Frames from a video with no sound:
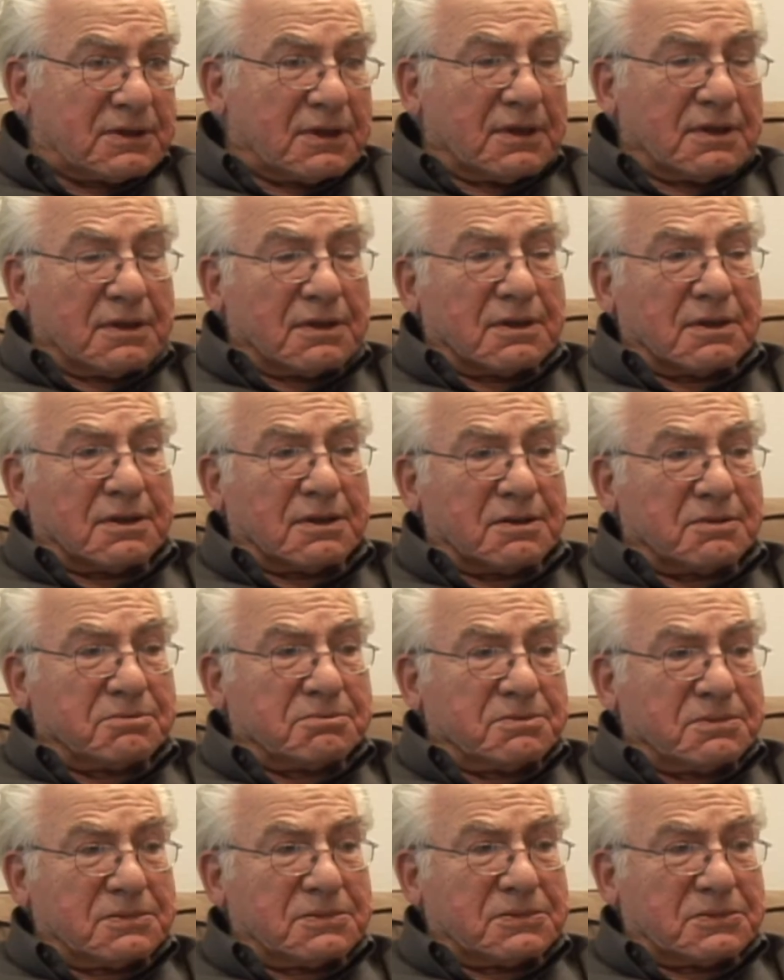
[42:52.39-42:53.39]
Mm -hmm. um,
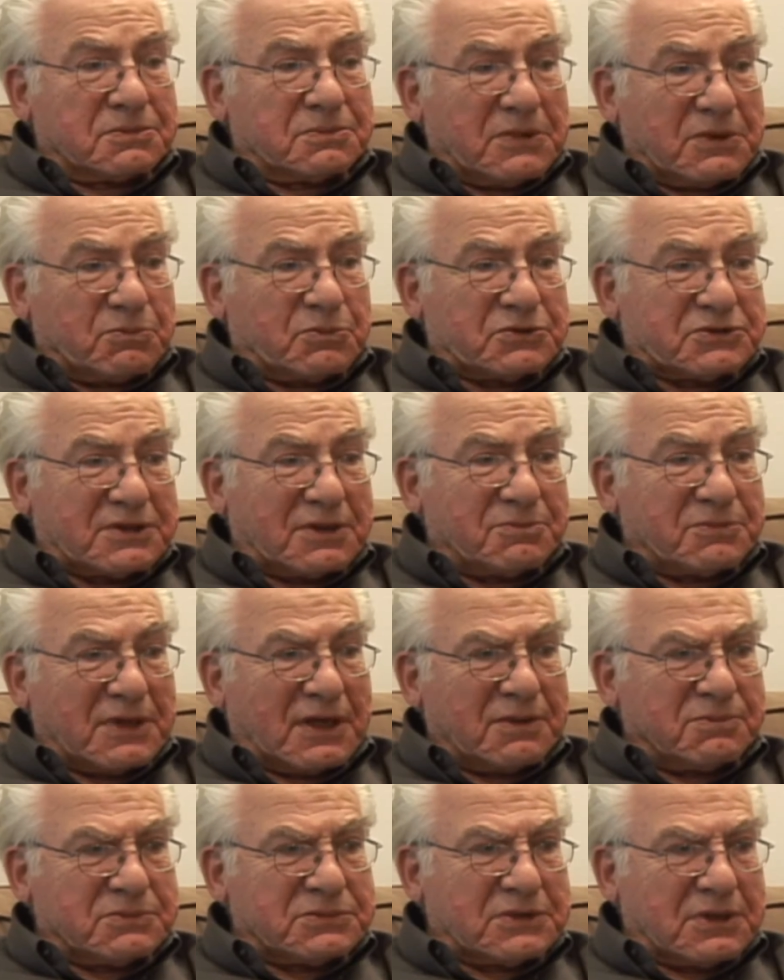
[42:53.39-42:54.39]
people
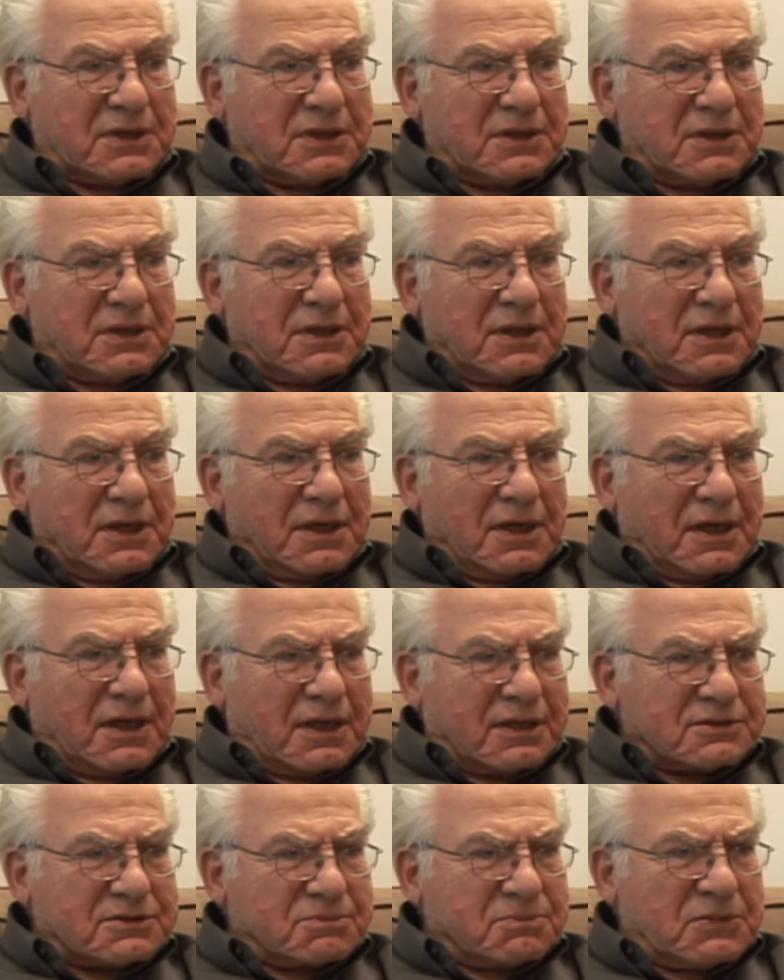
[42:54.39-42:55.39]
sometimes
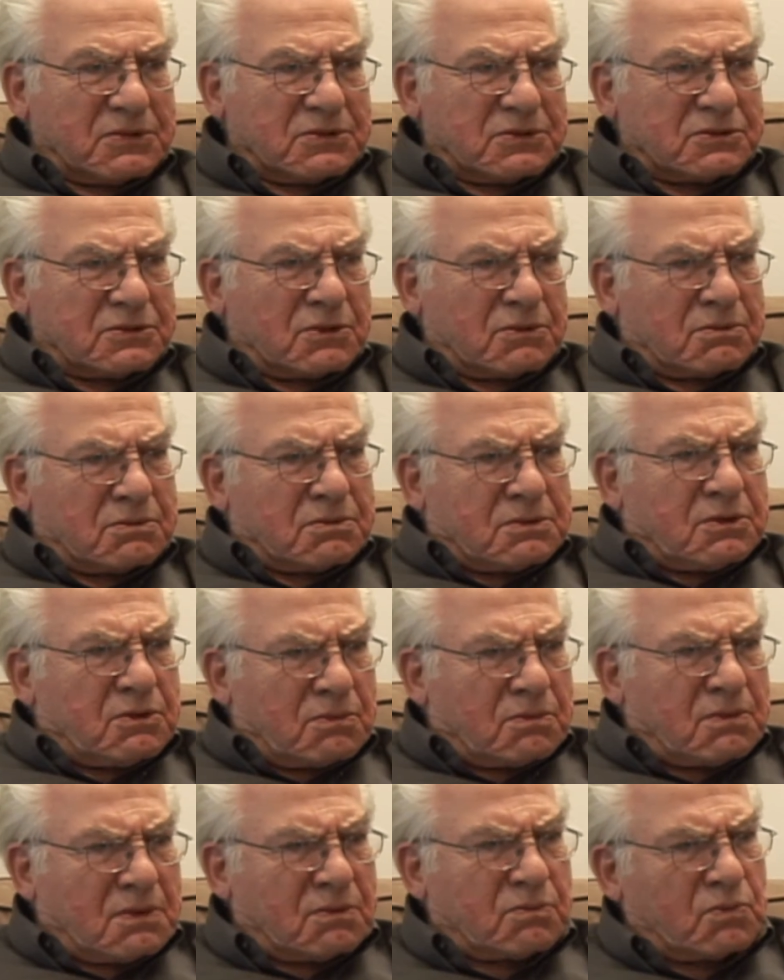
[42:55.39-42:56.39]
ask me, so
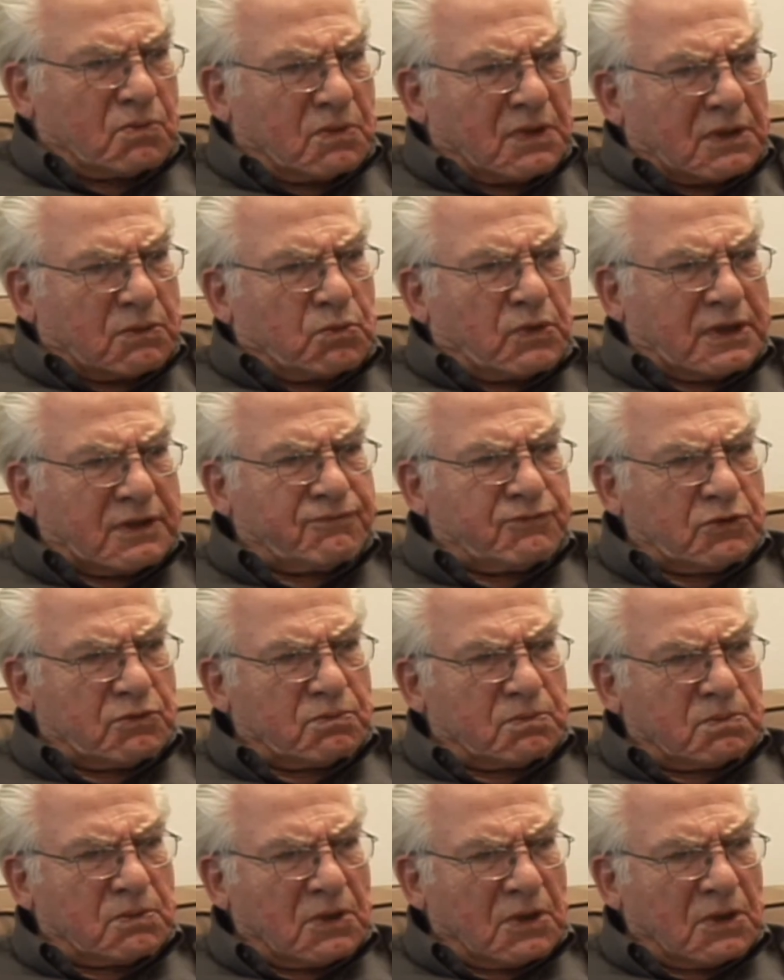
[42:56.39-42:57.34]
what, what have you,